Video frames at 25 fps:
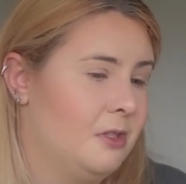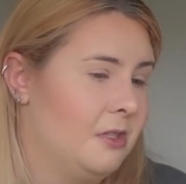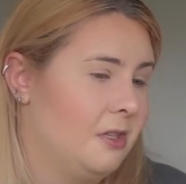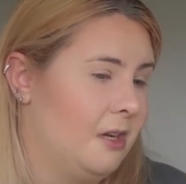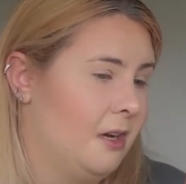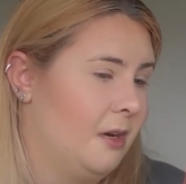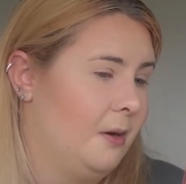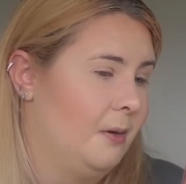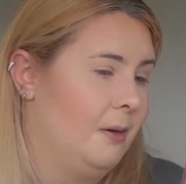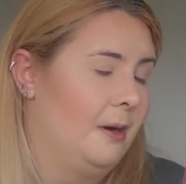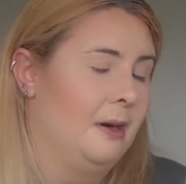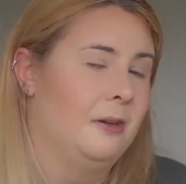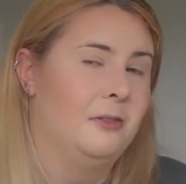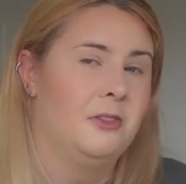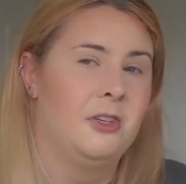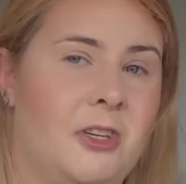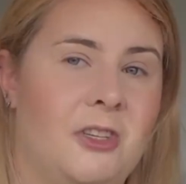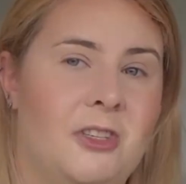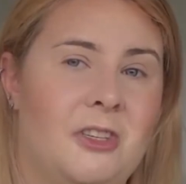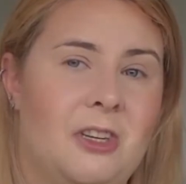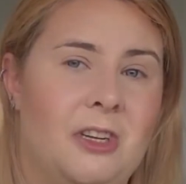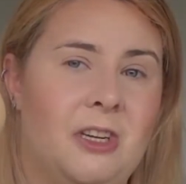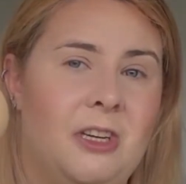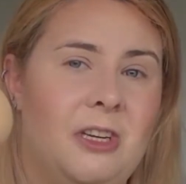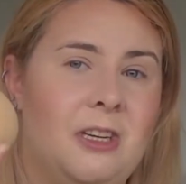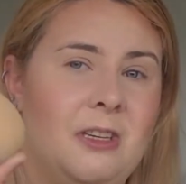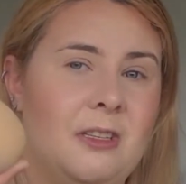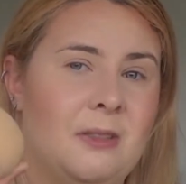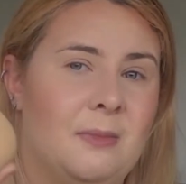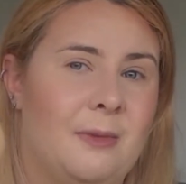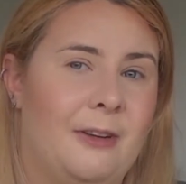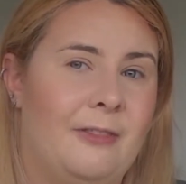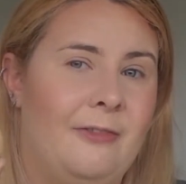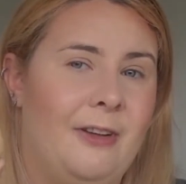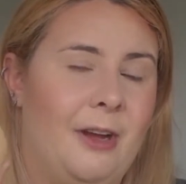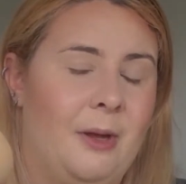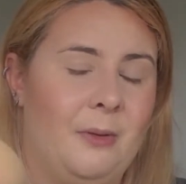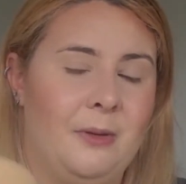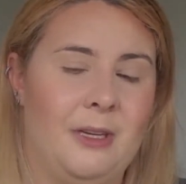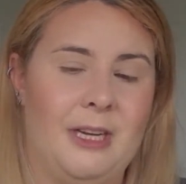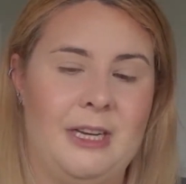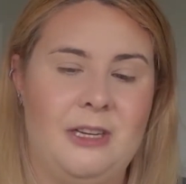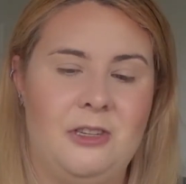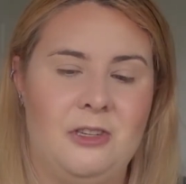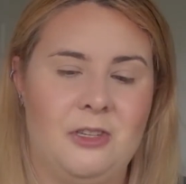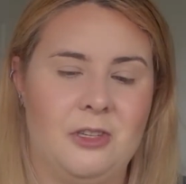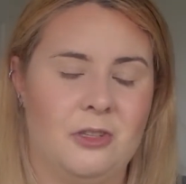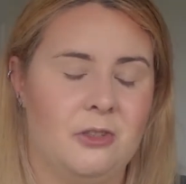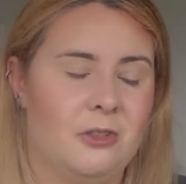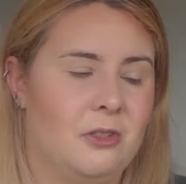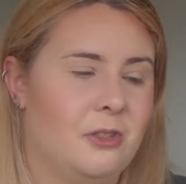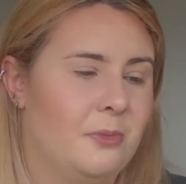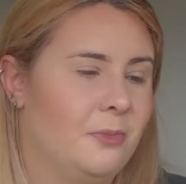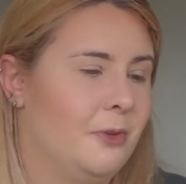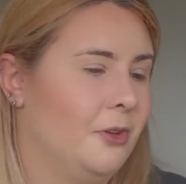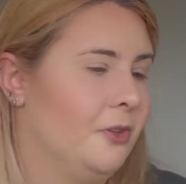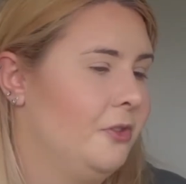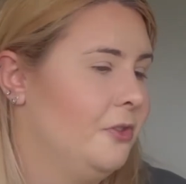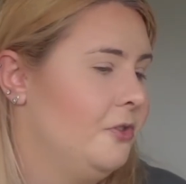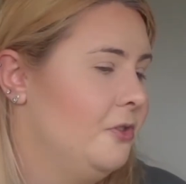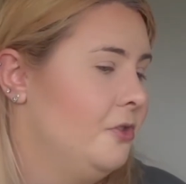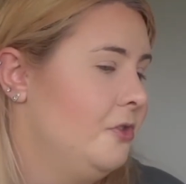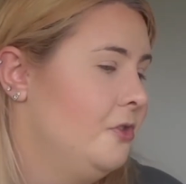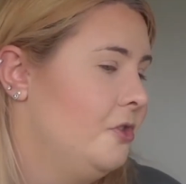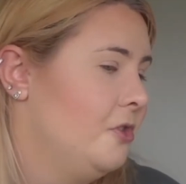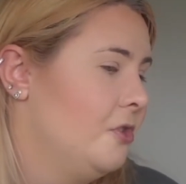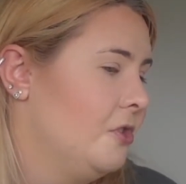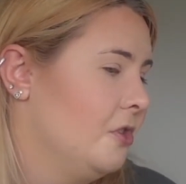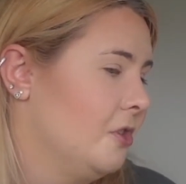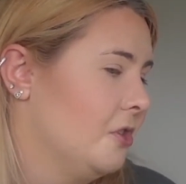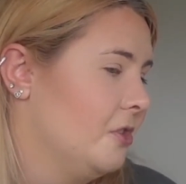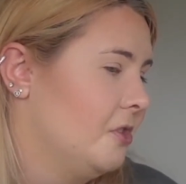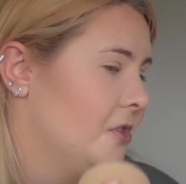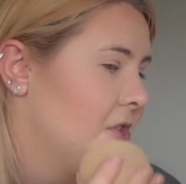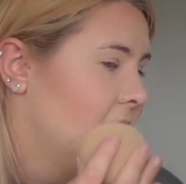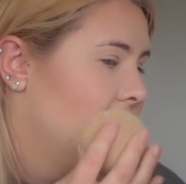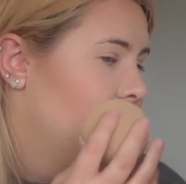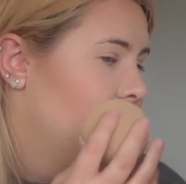so I'm just going to use my foundation sponge just to